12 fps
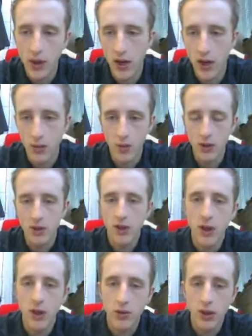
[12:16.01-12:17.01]
and then I want it to
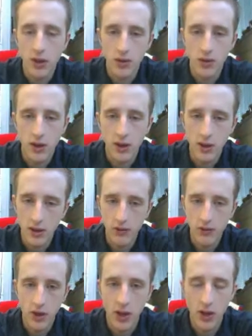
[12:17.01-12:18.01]
cut out the outside, because
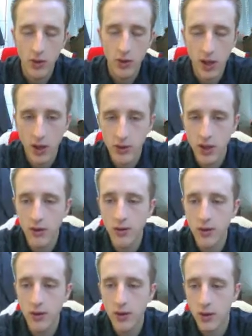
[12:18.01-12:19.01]
if it cut out the outside
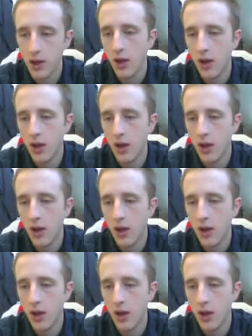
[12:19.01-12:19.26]
first,